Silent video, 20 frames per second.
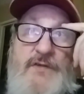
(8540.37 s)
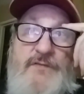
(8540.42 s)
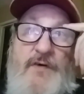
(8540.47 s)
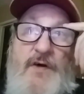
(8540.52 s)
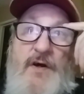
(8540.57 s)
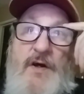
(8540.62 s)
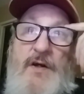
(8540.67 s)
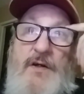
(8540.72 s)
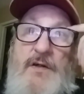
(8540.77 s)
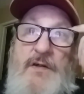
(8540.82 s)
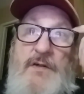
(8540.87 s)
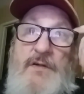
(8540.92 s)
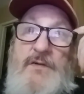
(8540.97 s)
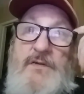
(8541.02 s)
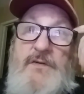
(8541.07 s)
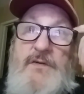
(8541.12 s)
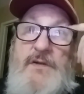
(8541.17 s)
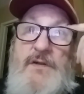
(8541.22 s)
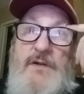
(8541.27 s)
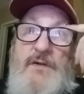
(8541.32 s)
fog,
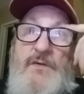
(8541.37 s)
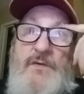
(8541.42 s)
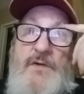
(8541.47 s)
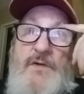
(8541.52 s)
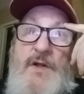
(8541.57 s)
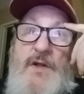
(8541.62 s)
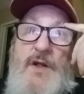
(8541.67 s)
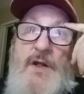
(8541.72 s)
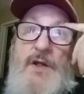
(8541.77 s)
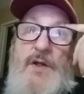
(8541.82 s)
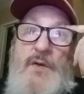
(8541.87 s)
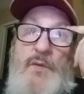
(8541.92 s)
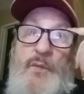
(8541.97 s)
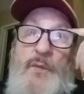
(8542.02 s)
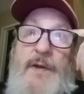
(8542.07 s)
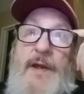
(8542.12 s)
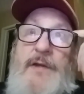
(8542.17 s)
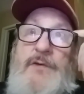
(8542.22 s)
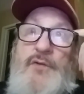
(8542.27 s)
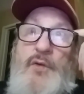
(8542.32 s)

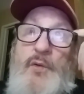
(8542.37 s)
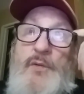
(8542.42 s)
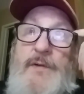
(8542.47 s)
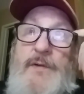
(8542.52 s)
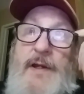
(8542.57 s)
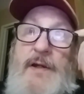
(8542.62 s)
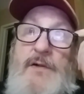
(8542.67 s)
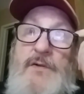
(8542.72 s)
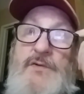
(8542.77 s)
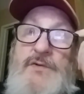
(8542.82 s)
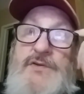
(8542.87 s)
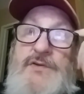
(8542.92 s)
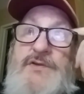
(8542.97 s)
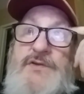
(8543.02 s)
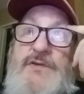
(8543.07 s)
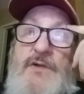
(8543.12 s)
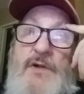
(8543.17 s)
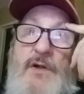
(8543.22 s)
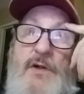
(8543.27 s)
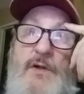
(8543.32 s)
We had
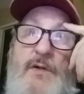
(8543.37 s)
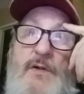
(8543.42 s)
tornadoes.